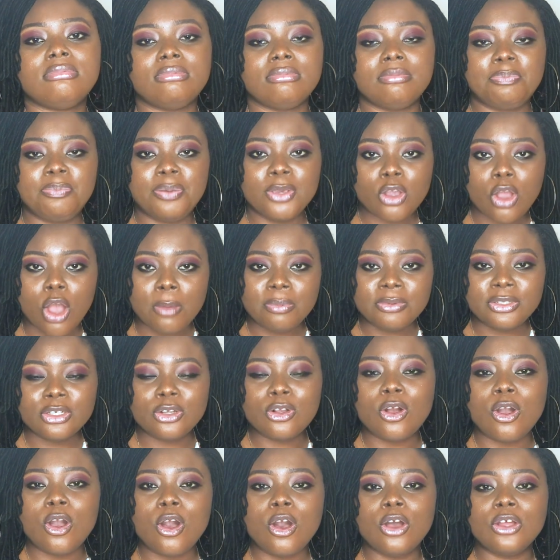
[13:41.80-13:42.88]
pick up the
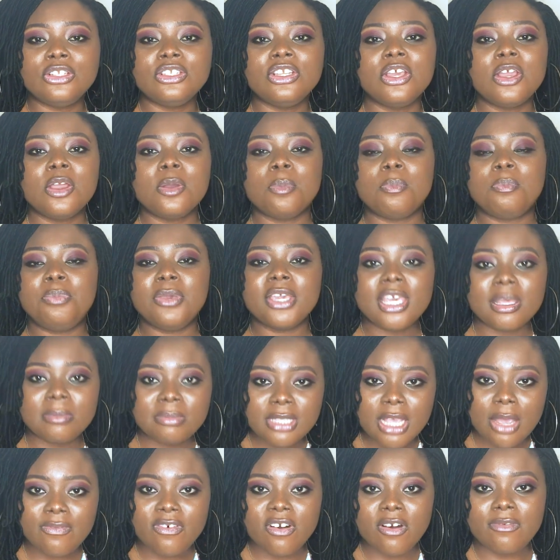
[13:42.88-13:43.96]
gun, pick
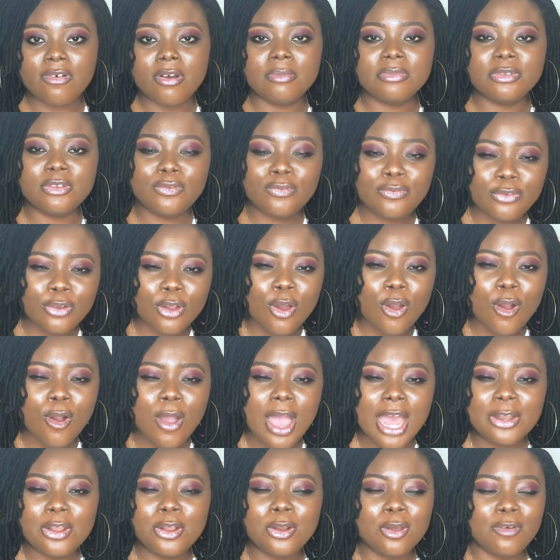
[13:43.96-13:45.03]
himself up from the floor
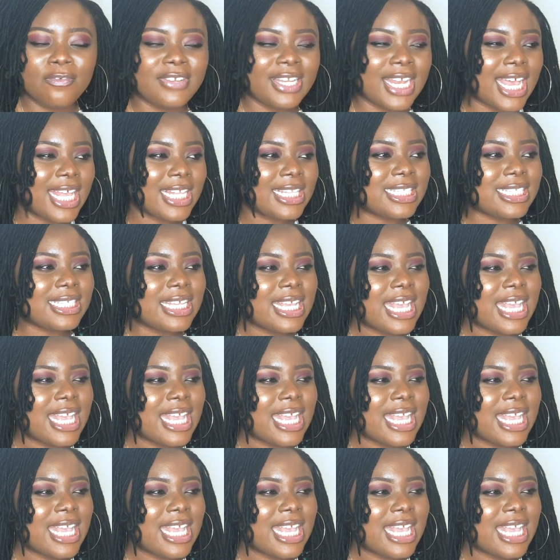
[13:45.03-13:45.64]
and all of that,